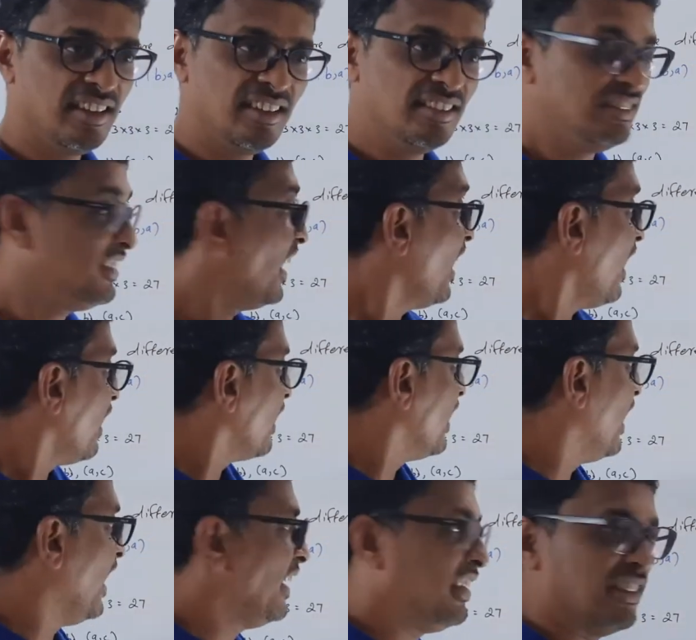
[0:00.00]
they are
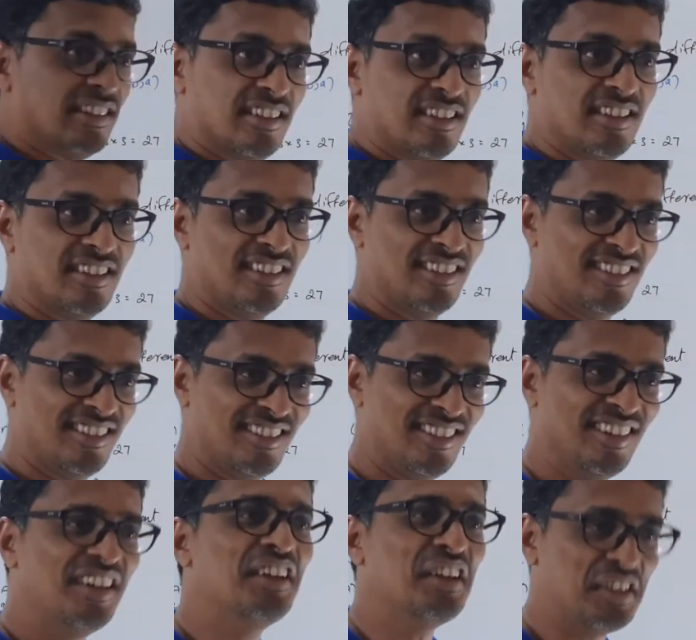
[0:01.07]
related.
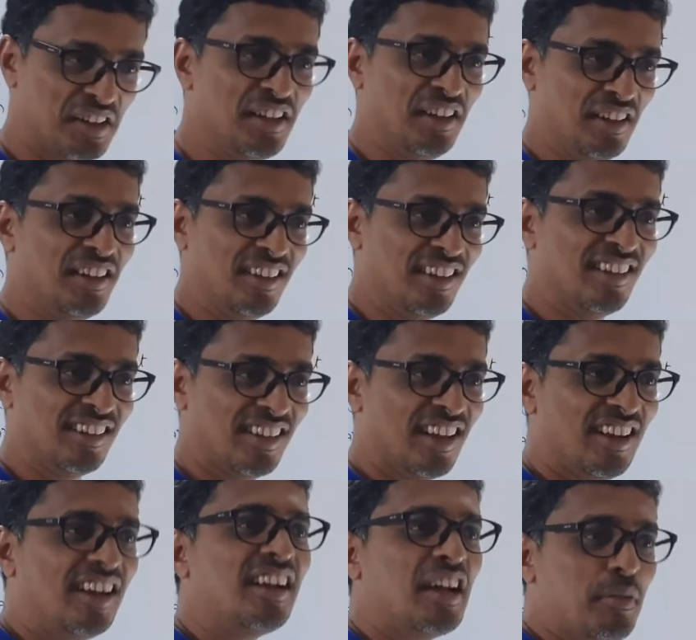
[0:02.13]
They are
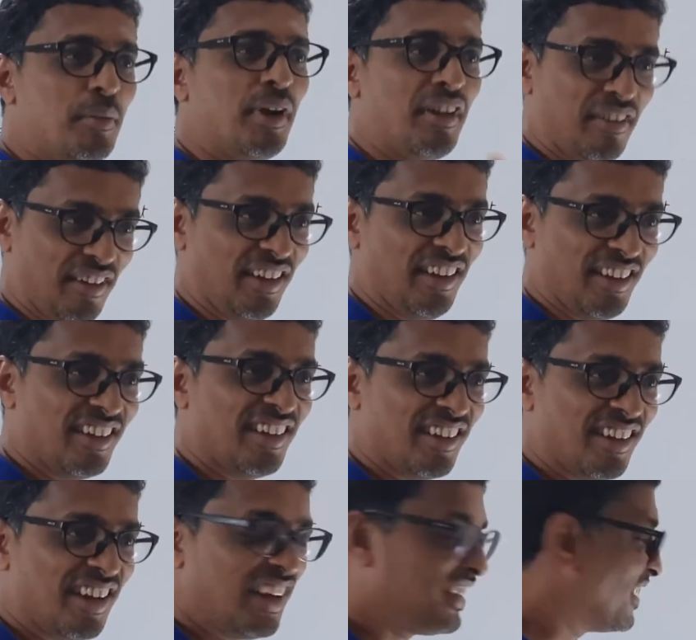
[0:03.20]
not arbitrary.
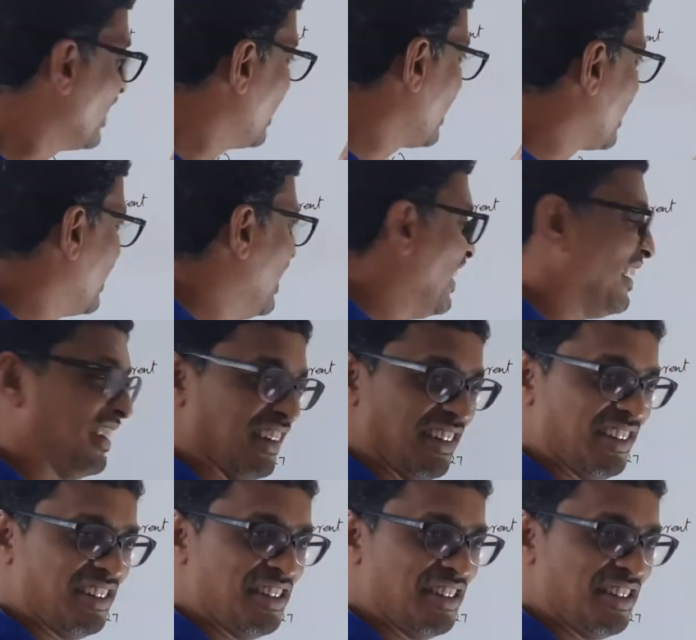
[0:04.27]
Correct? They are related.